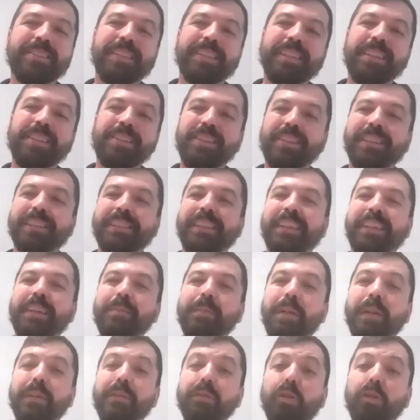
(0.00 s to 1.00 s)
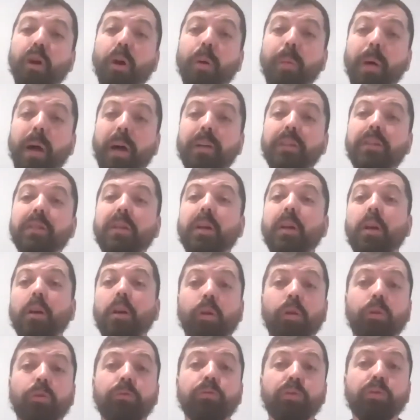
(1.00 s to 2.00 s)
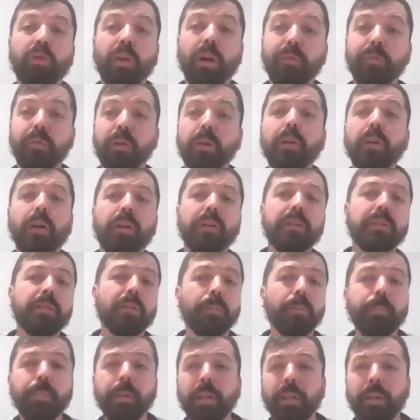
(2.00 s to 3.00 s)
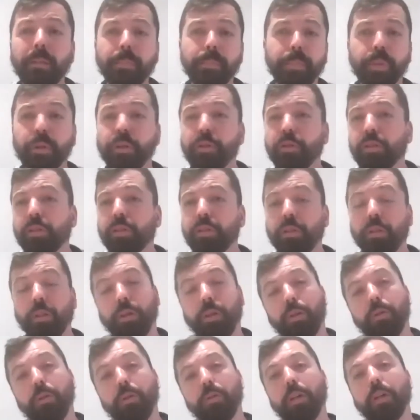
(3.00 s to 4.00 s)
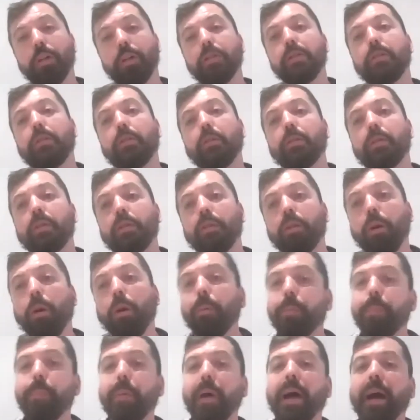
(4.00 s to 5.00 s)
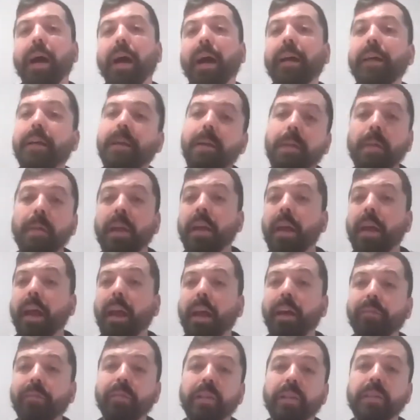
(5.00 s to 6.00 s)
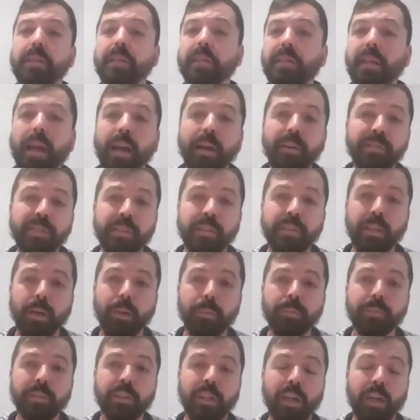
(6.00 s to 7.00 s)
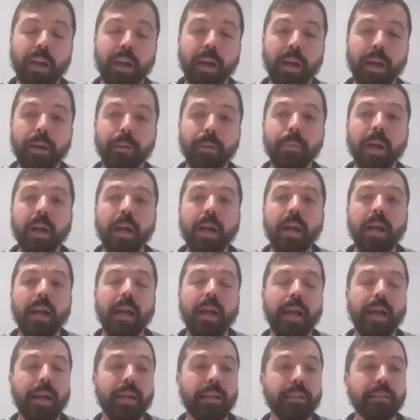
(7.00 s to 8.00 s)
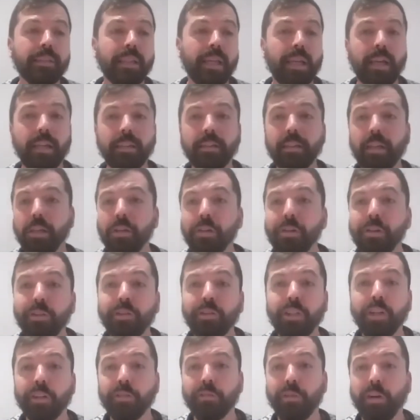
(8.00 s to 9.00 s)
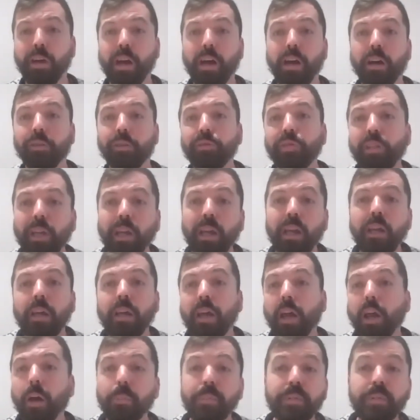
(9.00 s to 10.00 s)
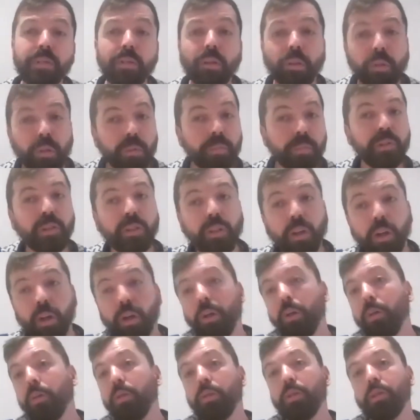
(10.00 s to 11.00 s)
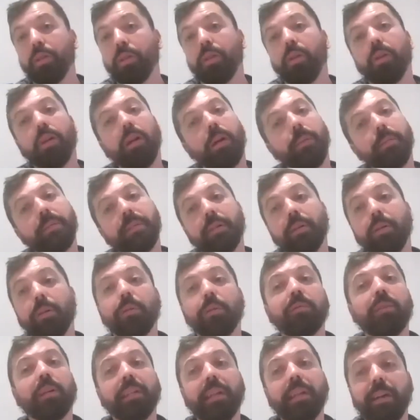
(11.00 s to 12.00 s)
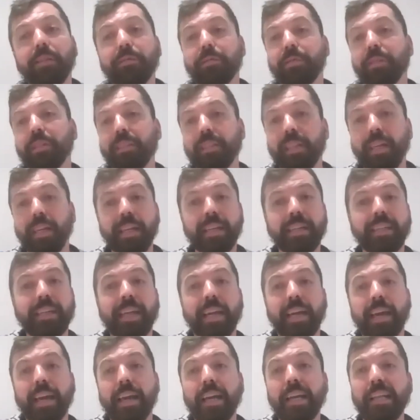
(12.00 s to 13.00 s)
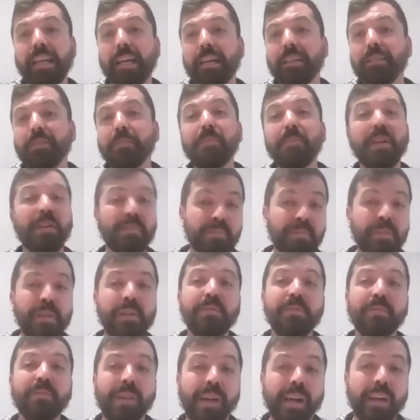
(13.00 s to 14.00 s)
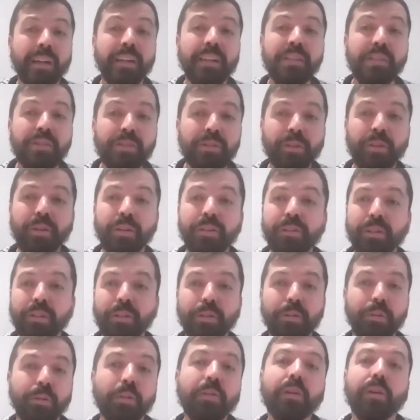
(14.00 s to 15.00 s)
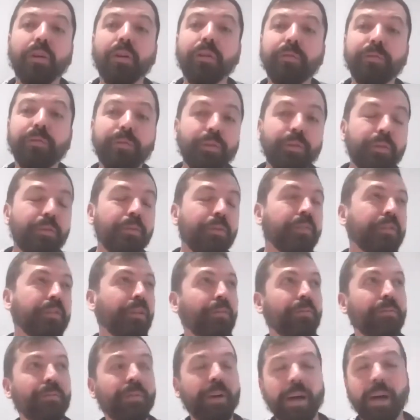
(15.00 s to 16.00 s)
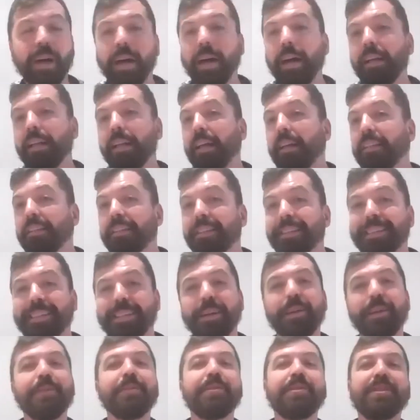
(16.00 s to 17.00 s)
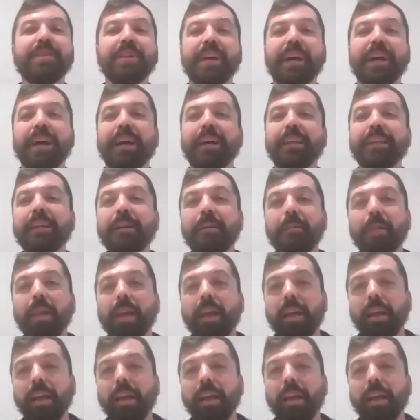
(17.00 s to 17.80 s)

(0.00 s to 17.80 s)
digital, but nomads or travelers or people just curious to stop by, have, a, have some time and, and look around, observe the culture, observe whatever they can, and meanwhile enjoy the local food, the wine, and the sunshine.